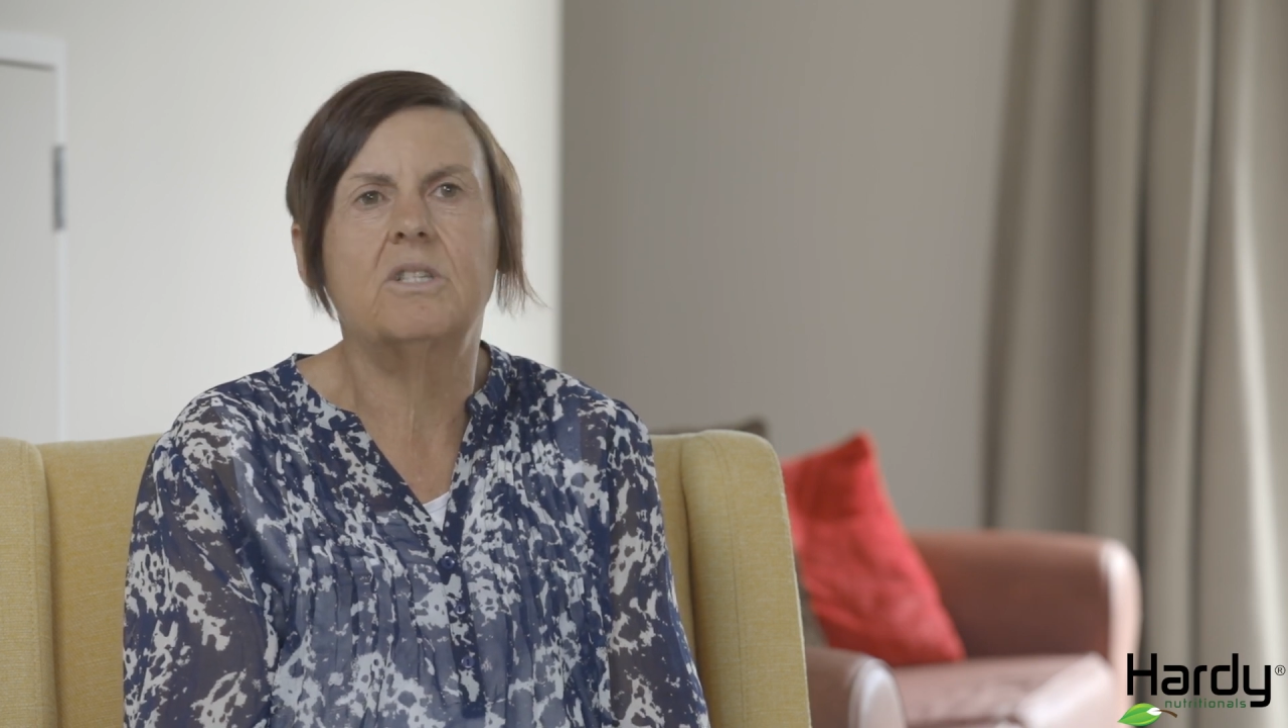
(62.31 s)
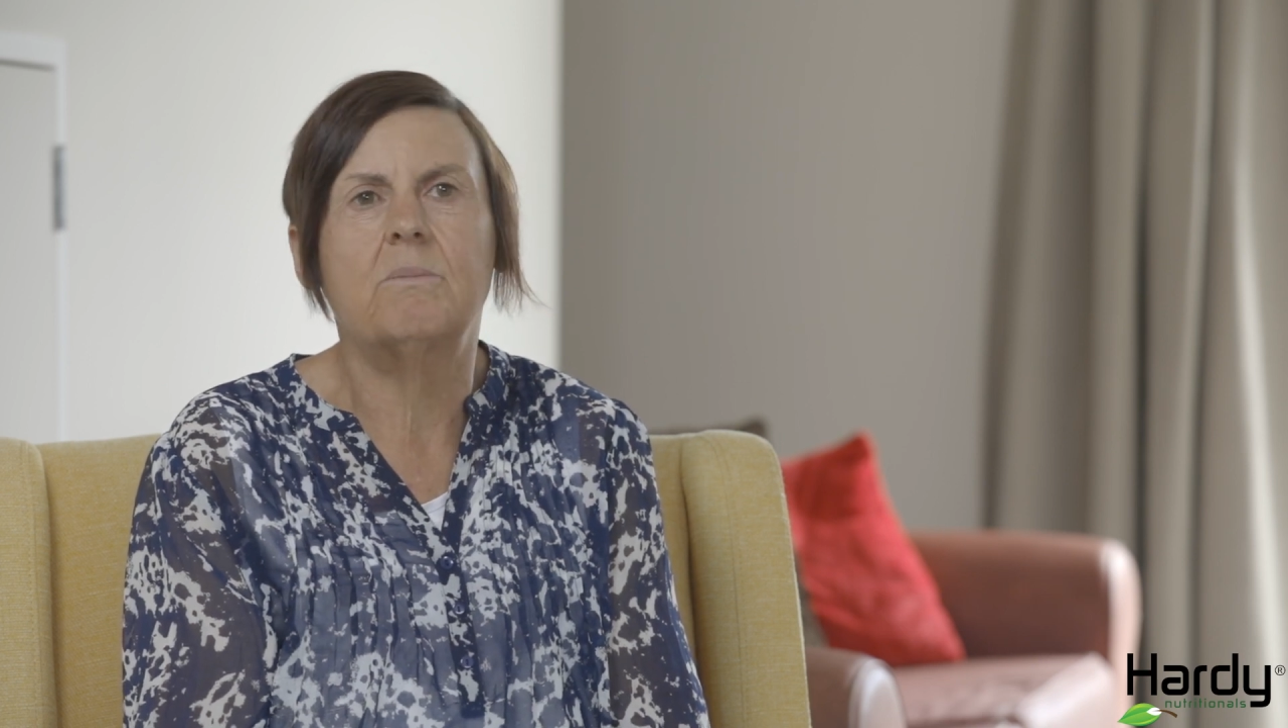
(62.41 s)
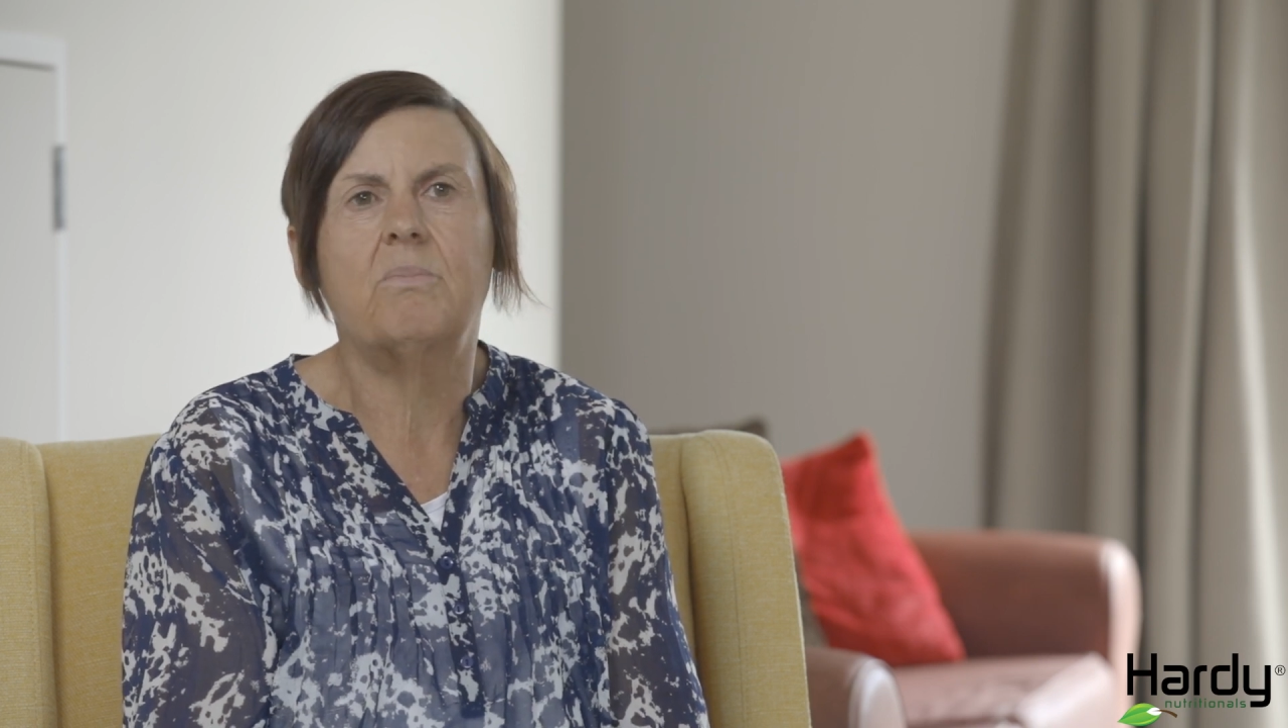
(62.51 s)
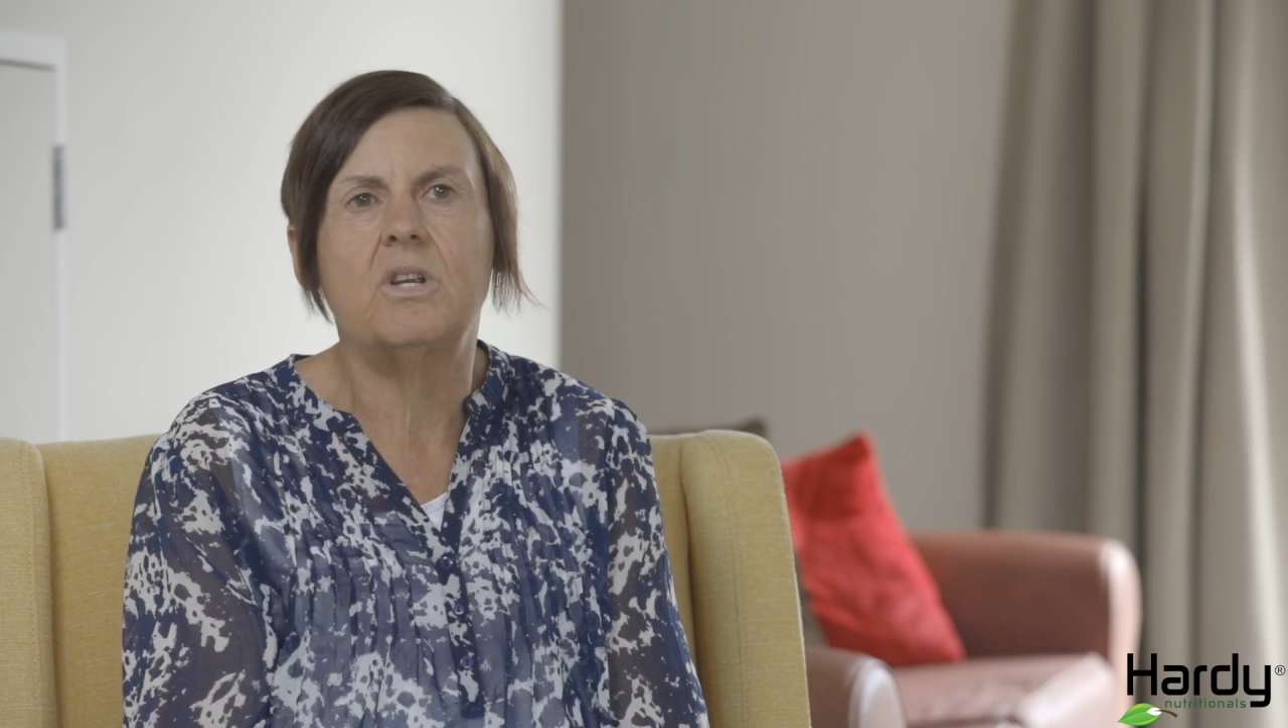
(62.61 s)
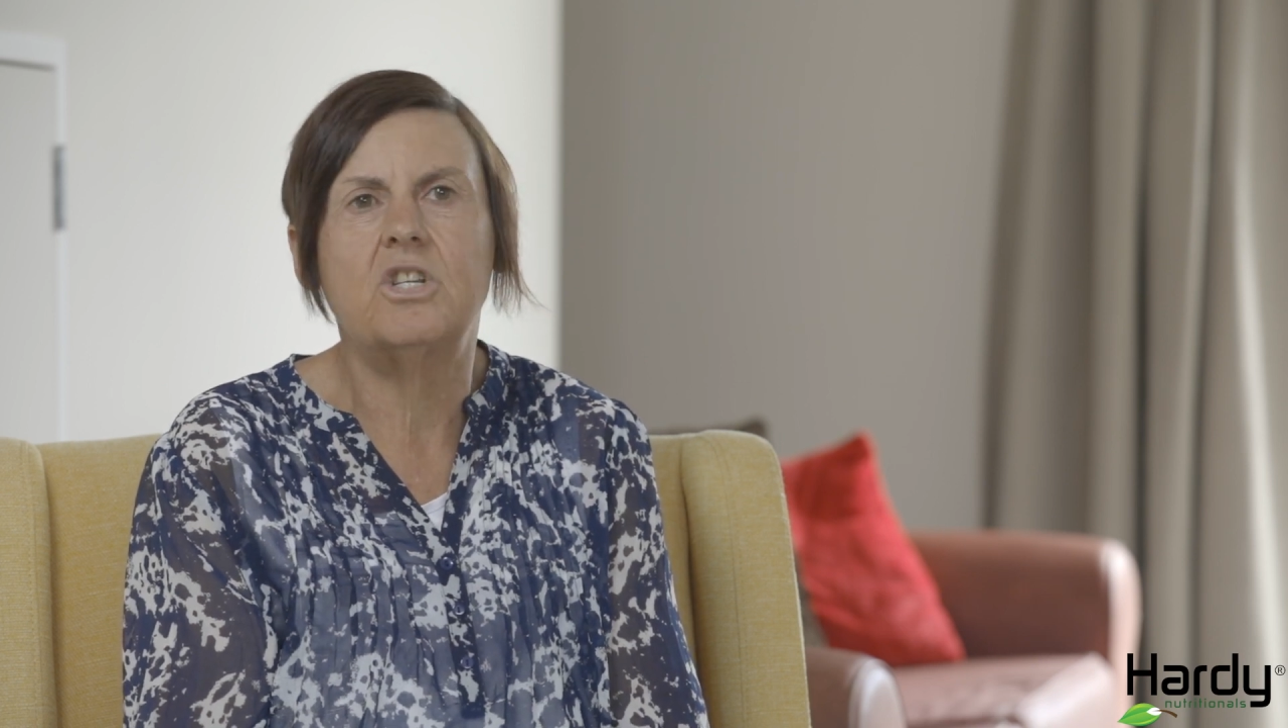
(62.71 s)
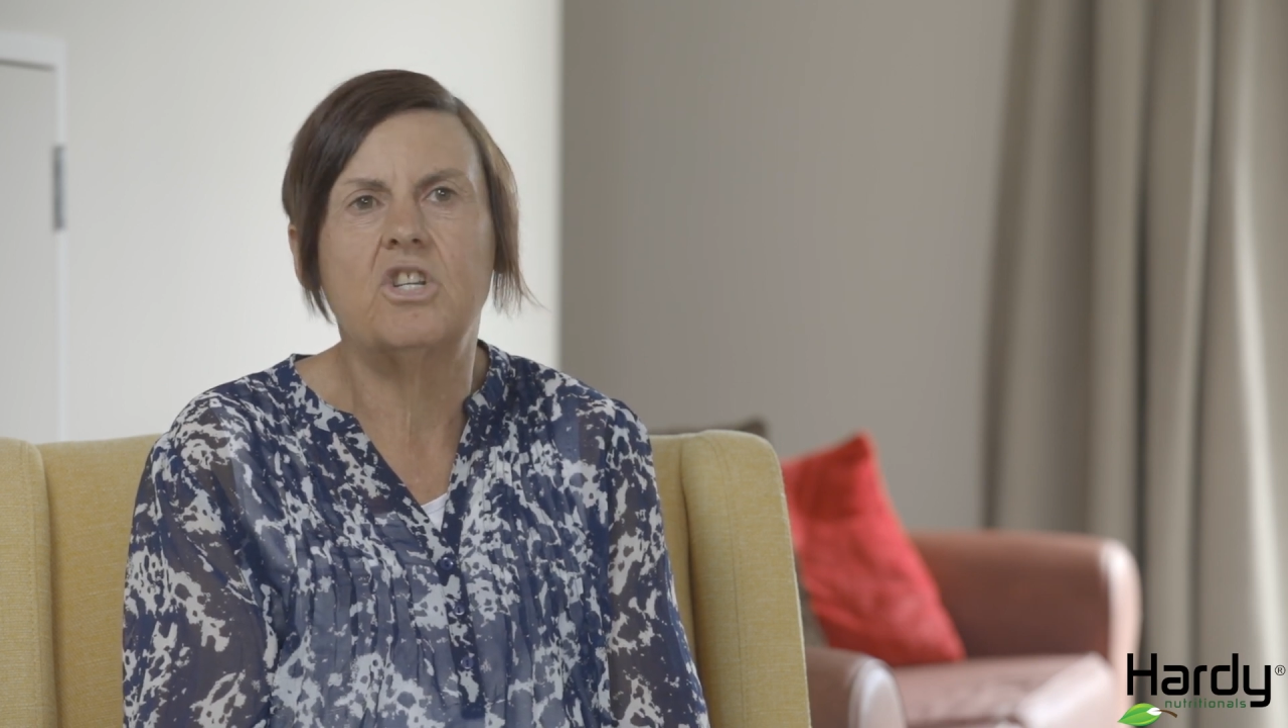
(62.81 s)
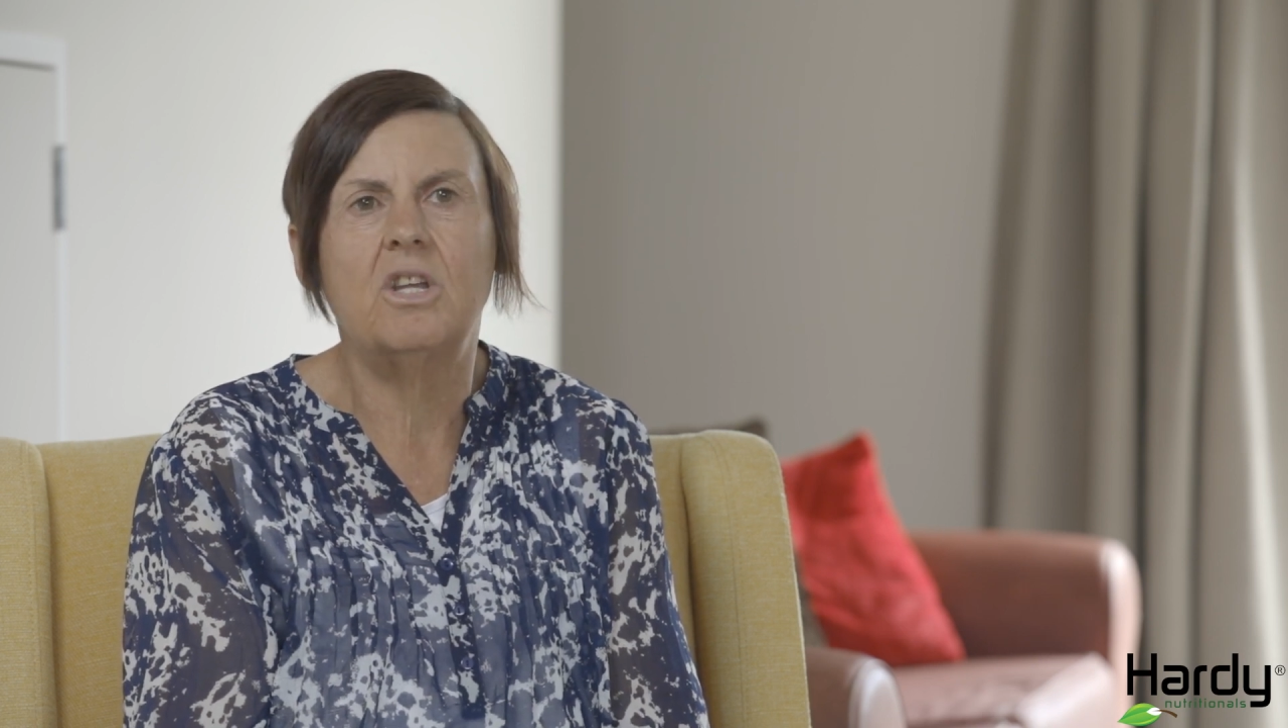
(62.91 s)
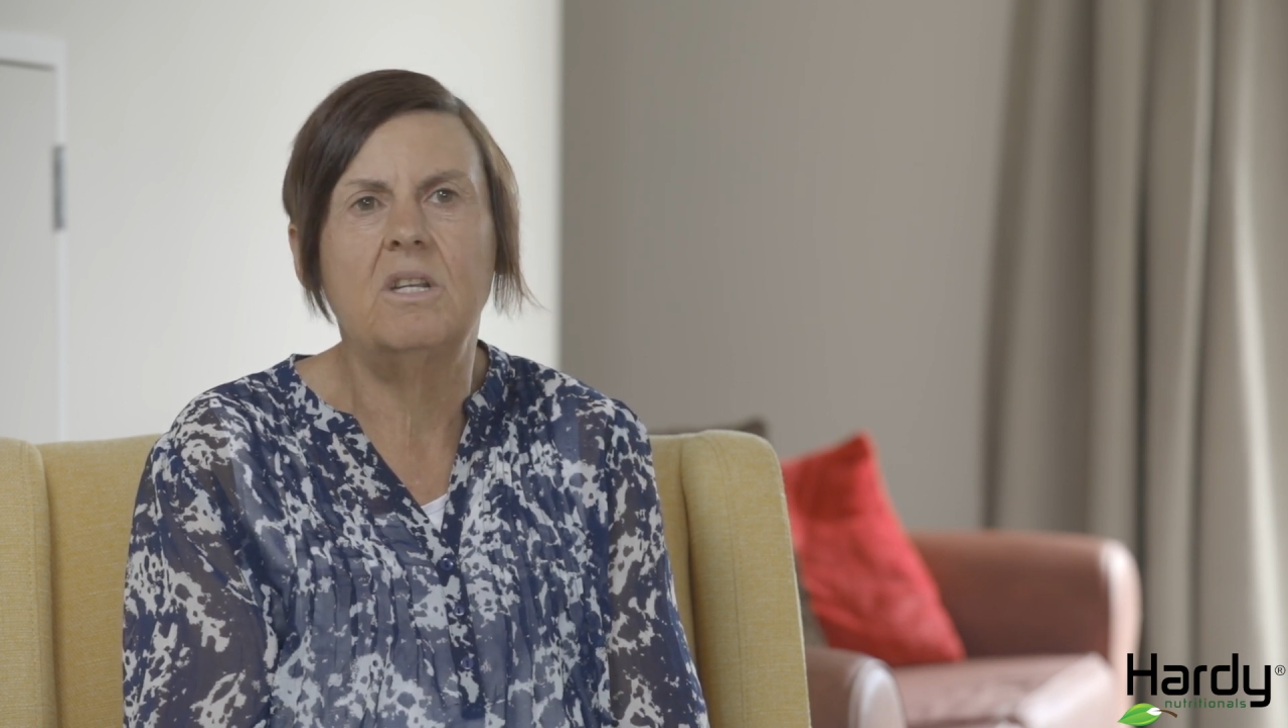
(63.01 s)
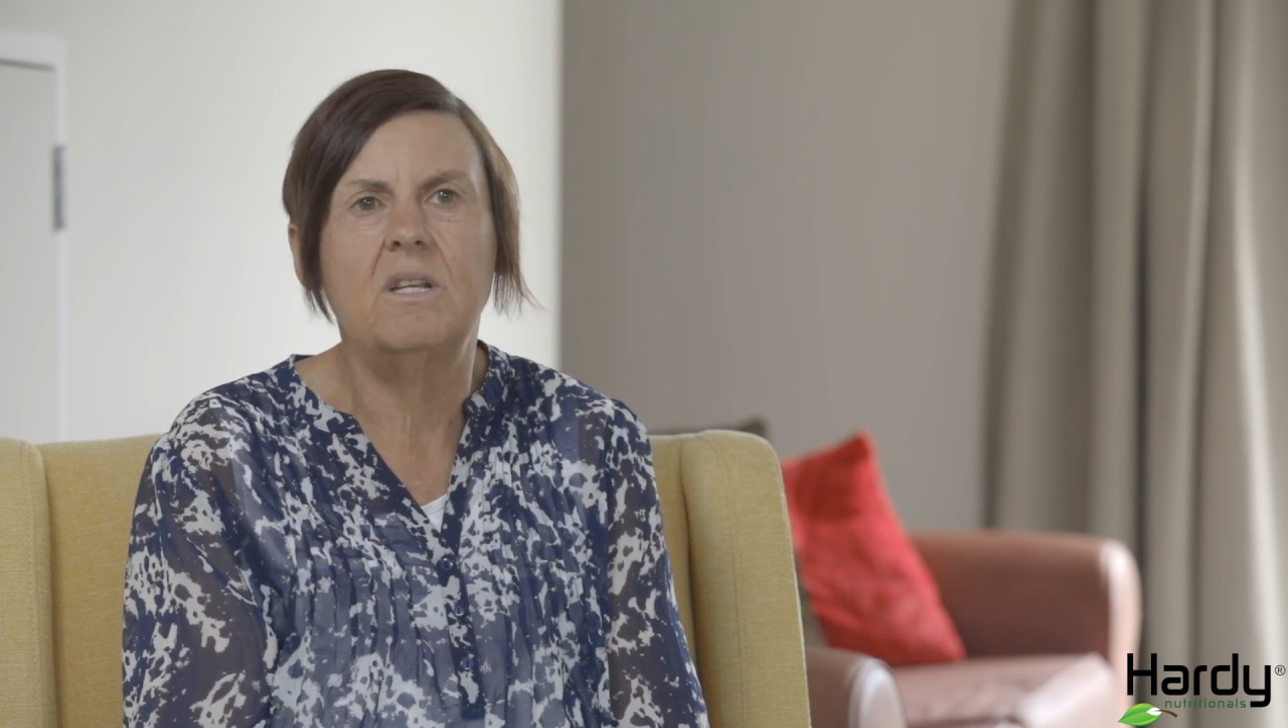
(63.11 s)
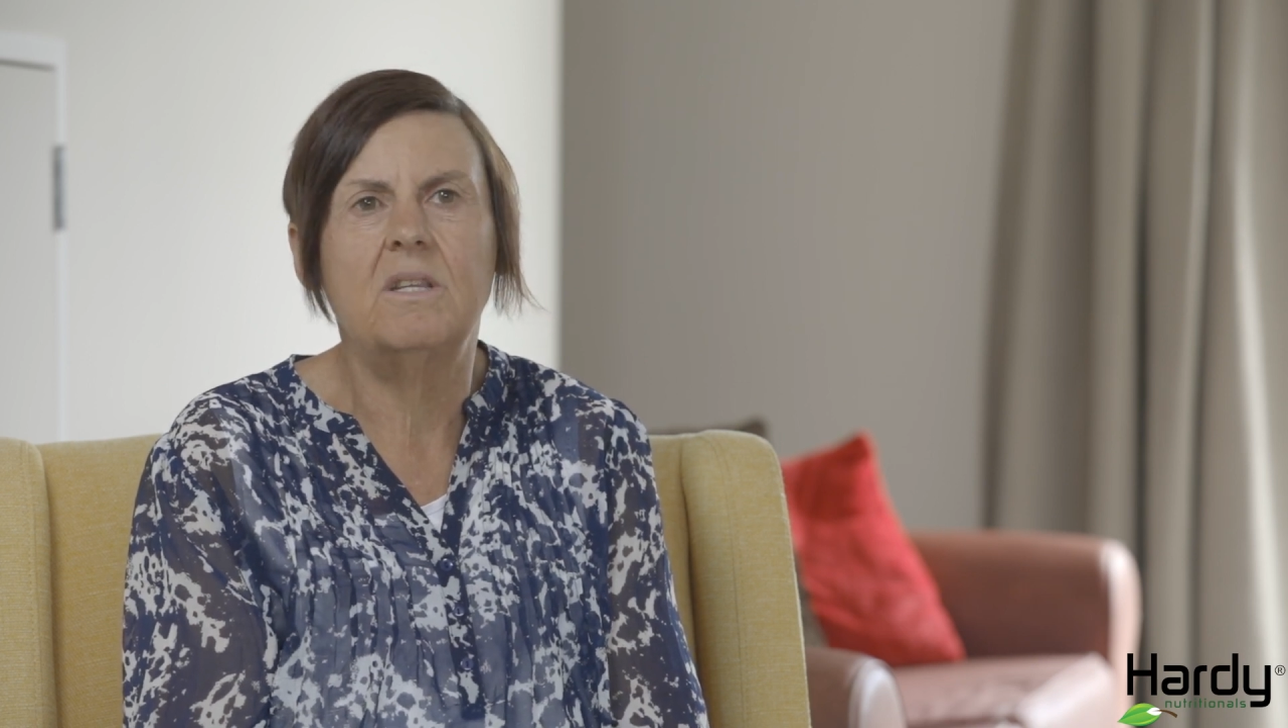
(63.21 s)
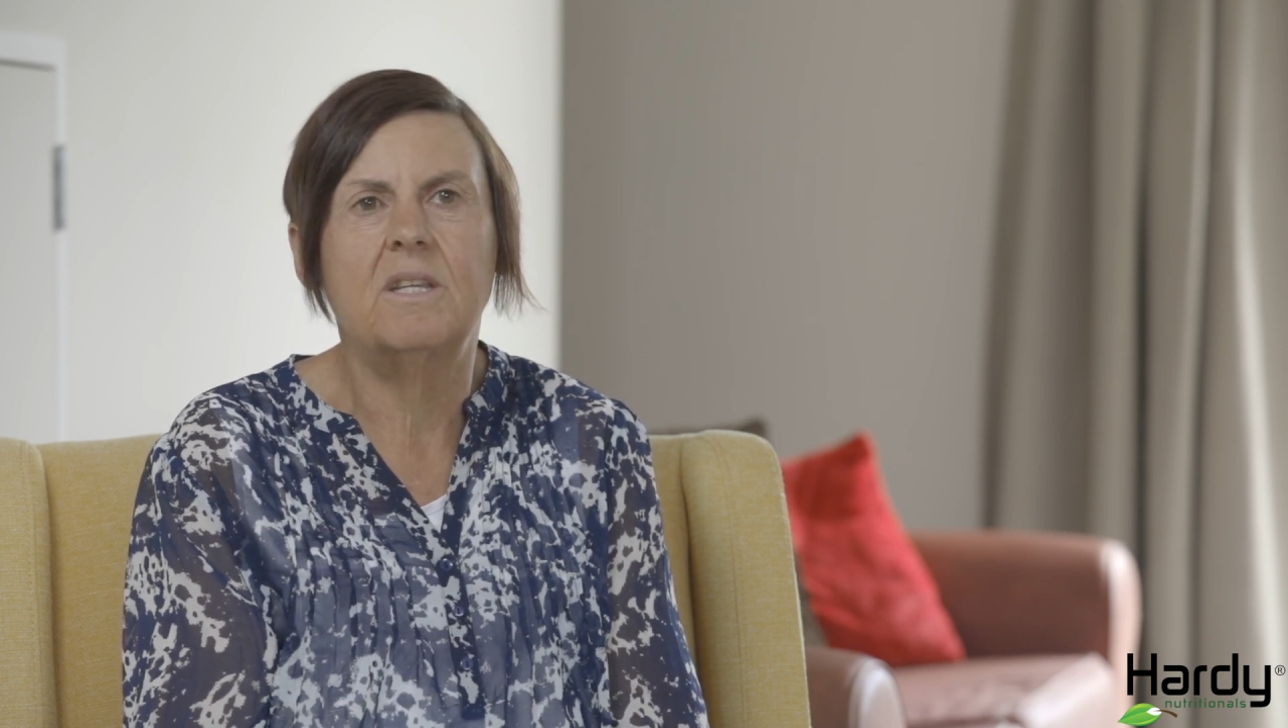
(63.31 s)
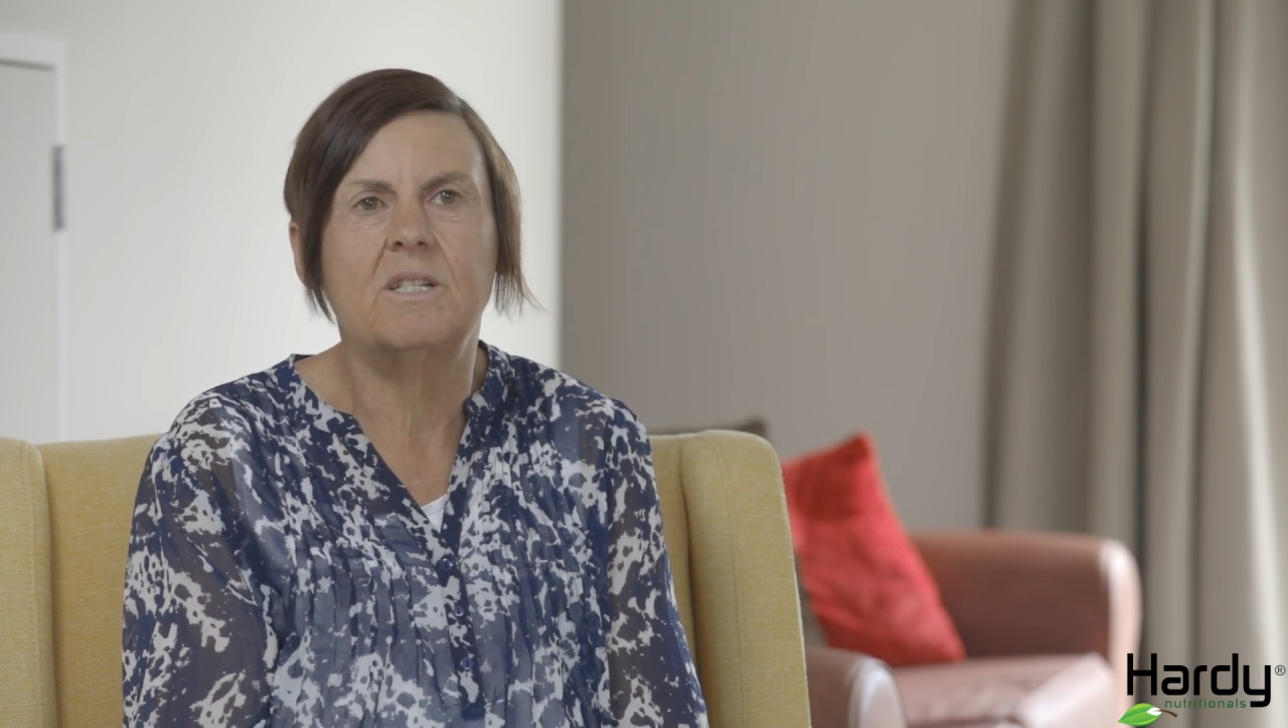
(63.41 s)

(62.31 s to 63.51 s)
depression.